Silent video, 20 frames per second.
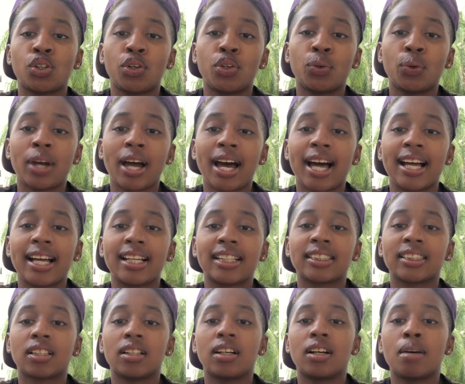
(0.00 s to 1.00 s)
you
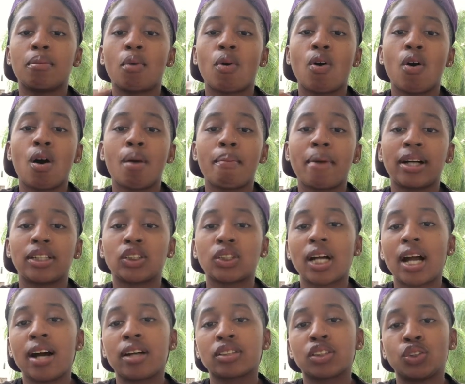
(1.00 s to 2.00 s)
guys all my
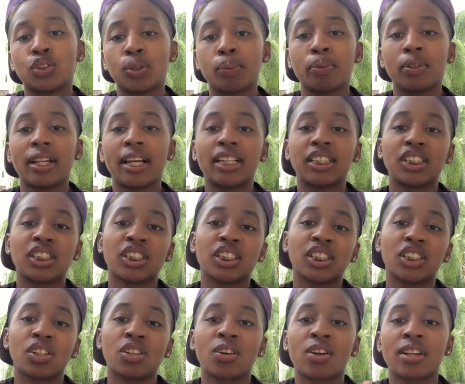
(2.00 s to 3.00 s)
trials and tribulations
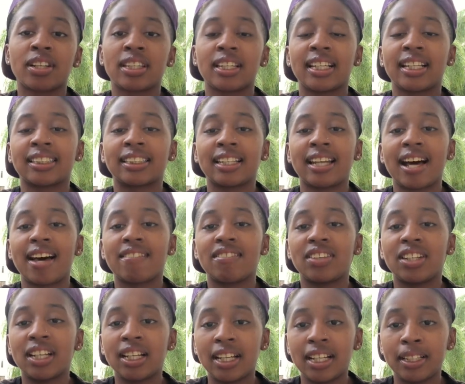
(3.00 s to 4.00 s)
and all the things that
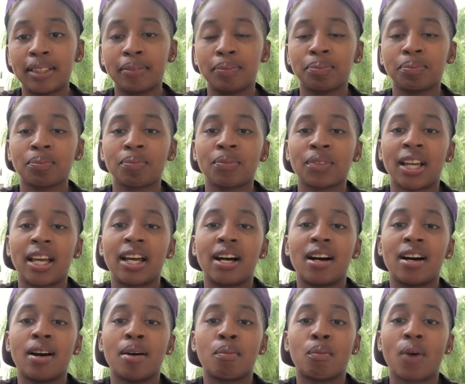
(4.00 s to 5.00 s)
I've done
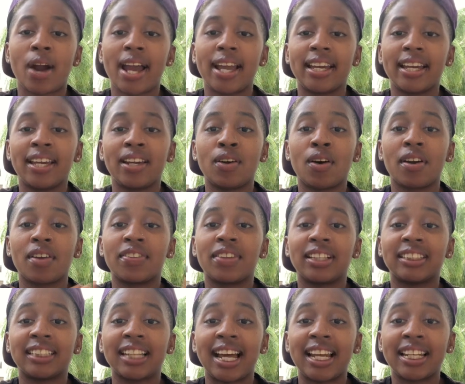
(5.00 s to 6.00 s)
right, and all the
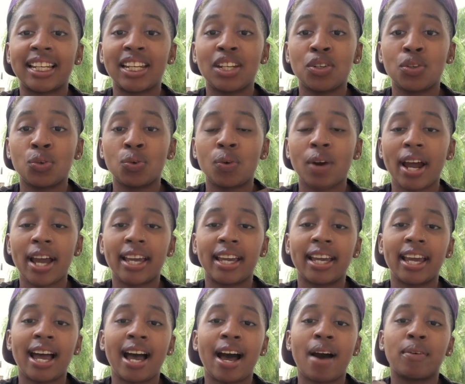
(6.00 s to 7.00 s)
things that I didn't do right,
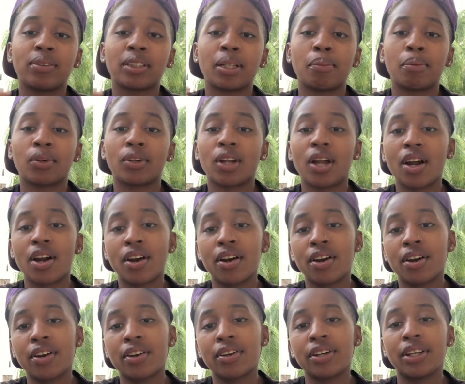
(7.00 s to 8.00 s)
and how I was able to
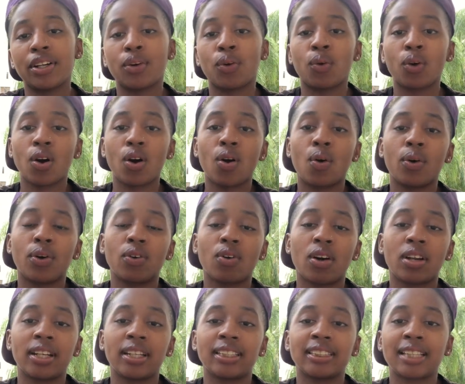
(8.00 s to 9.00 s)
learn and grow and all
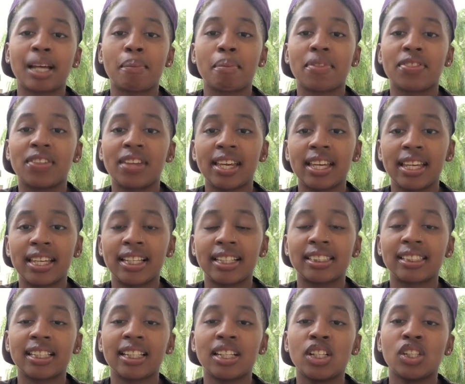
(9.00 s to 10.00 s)
of these type of
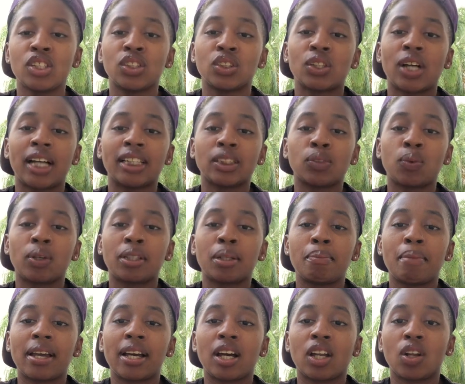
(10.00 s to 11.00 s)
things. So I just want to
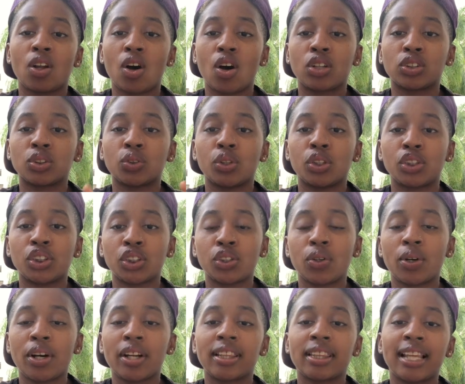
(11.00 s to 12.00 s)
make a long story
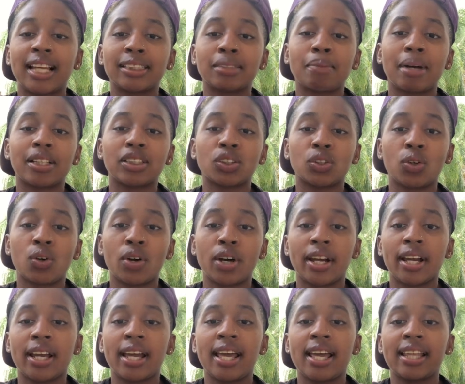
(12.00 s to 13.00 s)
short. That's my
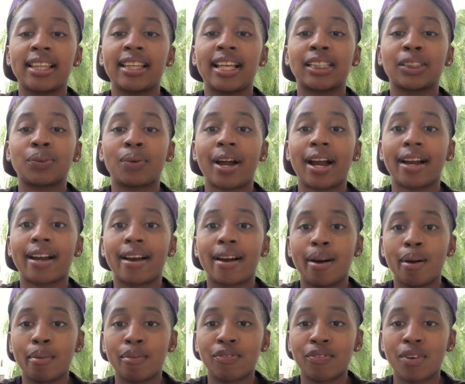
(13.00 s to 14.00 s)
story. That's where I
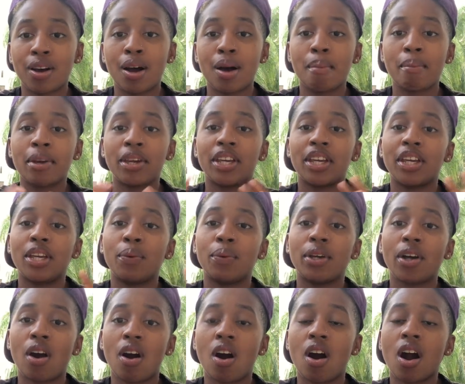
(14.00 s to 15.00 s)
come from. Here
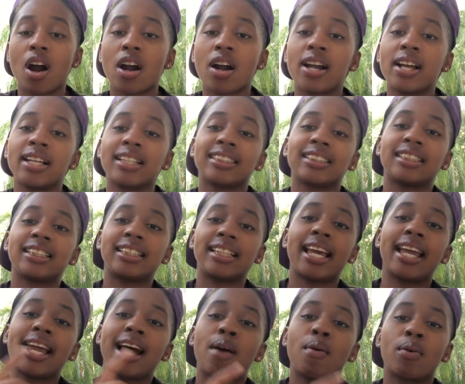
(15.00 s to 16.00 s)
we are.
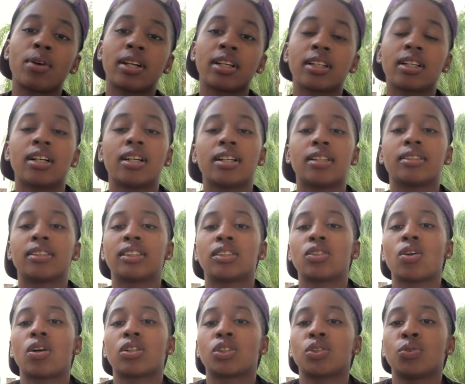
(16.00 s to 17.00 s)
Today I want to
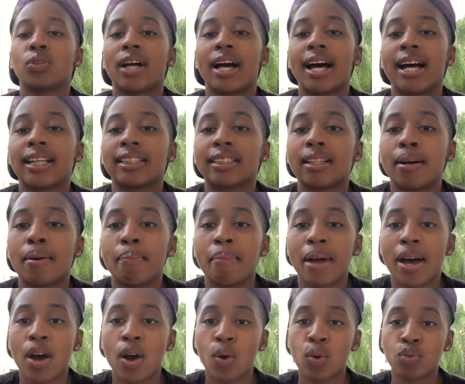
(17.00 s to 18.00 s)
talk to you guys
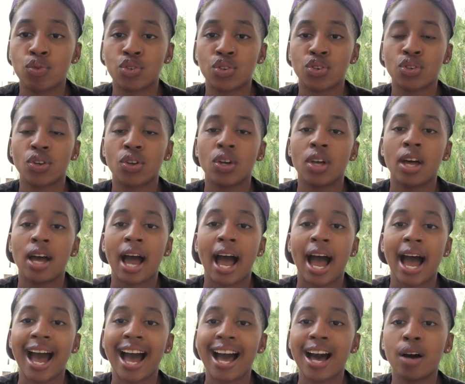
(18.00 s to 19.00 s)
about
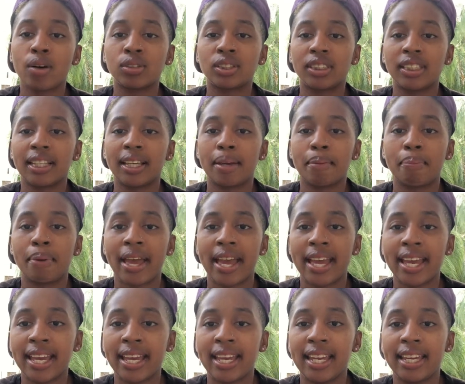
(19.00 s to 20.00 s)
how to get
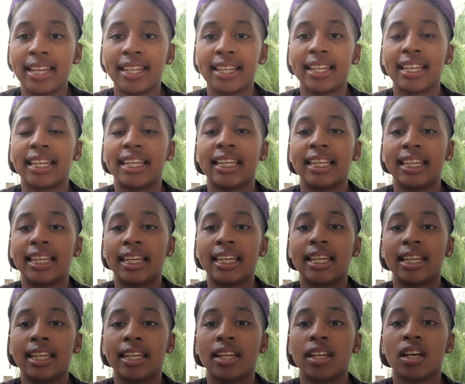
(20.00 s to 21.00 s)
paid
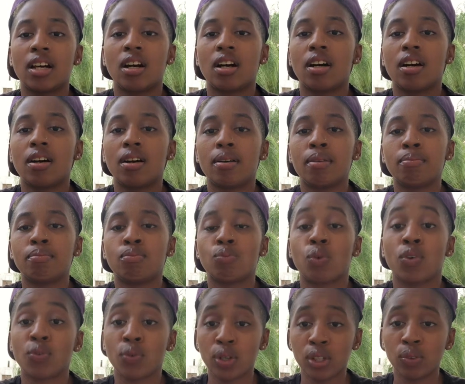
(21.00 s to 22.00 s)
in
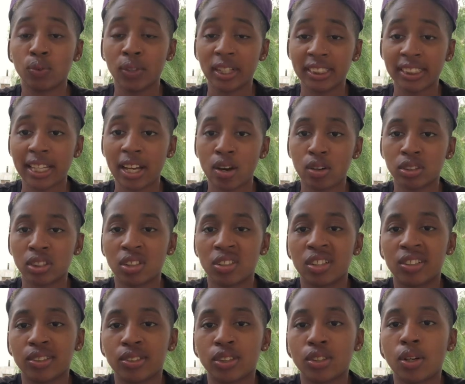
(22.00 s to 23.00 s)
with real estate wholesale
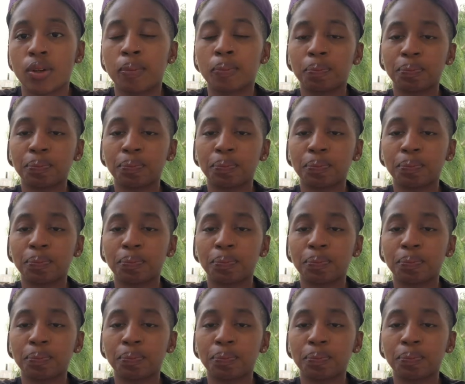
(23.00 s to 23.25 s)
deals. So